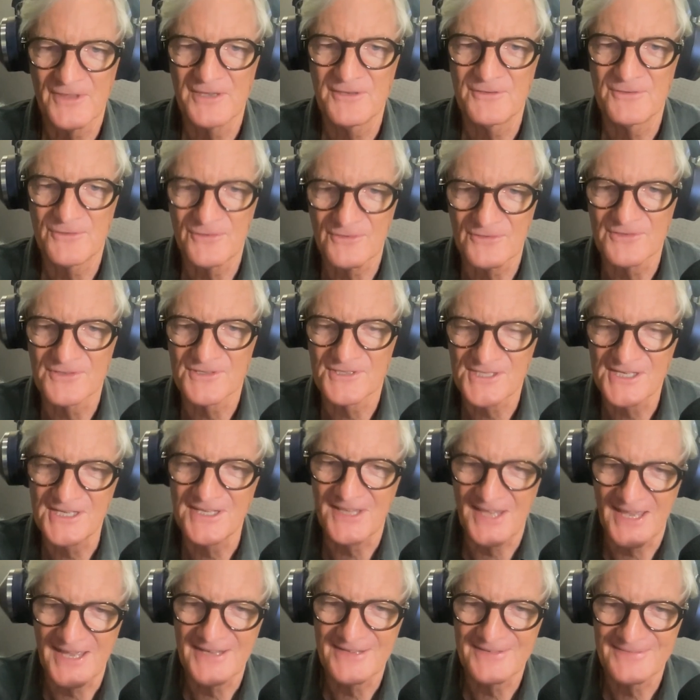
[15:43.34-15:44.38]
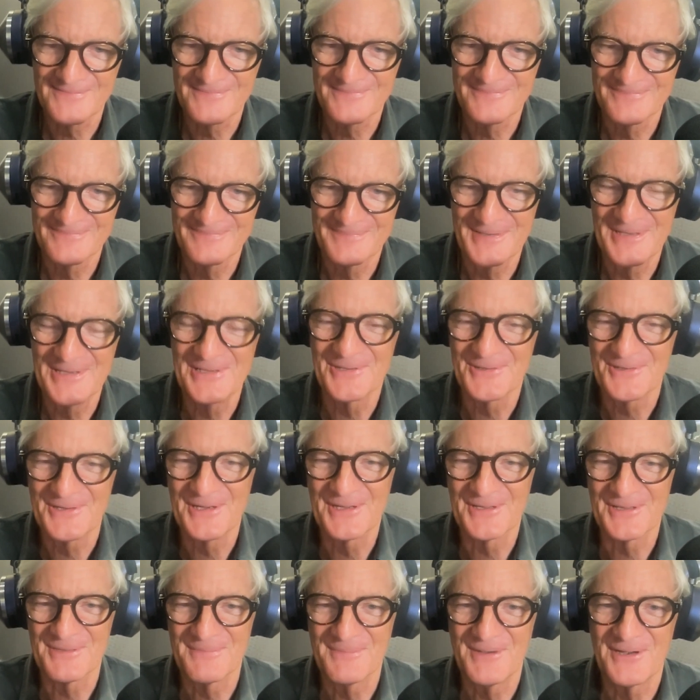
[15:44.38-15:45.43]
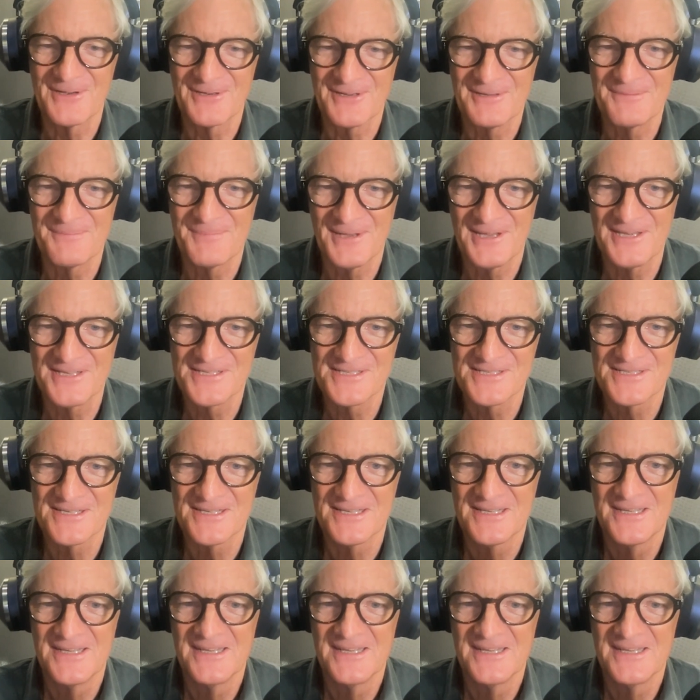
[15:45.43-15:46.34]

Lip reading: you couldn't see that by looking at the marketplace.